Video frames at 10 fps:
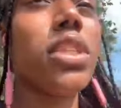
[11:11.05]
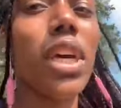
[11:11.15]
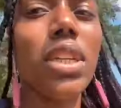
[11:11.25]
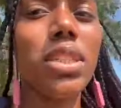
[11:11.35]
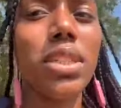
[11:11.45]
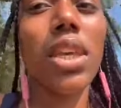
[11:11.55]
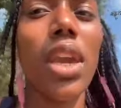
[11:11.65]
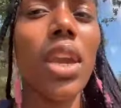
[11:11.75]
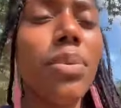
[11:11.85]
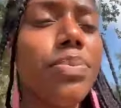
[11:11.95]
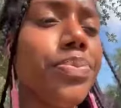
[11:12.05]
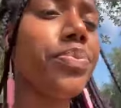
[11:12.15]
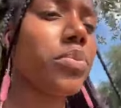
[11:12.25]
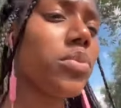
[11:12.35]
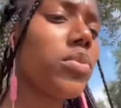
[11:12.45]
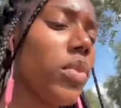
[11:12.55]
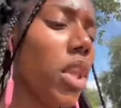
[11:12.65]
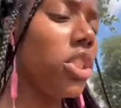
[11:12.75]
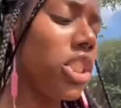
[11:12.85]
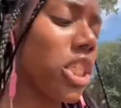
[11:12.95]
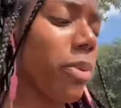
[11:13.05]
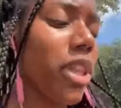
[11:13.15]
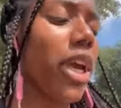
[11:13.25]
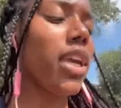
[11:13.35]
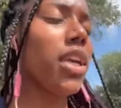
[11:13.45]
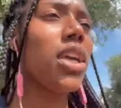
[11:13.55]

out of the day just by like